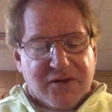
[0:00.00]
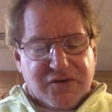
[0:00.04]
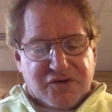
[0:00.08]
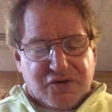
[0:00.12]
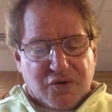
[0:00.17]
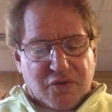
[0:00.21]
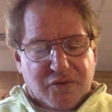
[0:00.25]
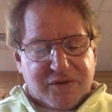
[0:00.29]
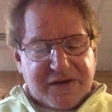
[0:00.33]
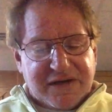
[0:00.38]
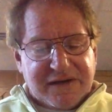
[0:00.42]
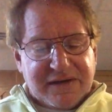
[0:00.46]

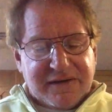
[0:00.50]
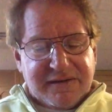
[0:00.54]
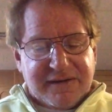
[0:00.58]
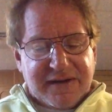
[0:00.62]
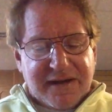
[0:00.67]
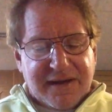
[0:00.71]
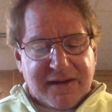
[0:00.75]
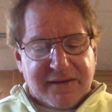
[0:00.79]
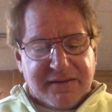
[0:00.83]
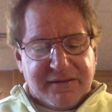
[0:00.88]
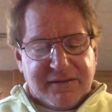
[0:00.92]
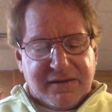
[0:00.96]
choking to
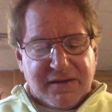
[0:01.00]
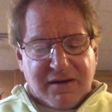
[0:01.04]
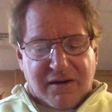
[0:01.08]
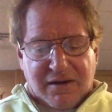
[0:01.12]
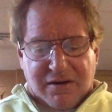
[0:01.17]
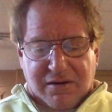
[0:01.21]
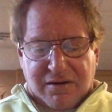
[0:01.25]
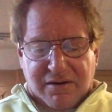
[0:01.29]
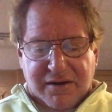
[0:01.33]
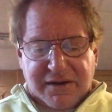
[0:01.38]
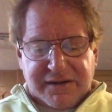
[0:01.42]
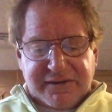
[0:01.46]
death,
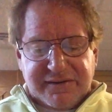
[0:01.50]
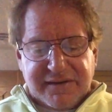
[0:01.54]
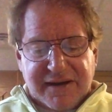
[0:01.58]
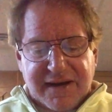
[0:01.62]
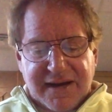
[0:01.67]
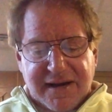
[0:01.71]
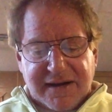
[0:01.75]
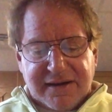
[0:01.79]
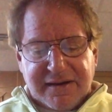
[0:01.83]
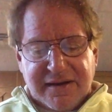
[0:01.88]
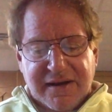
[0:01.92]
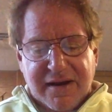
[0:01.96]
a heart
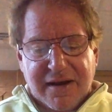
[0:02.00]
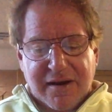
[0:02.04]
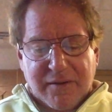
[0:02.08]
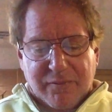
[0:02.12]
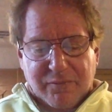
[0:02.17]
attack,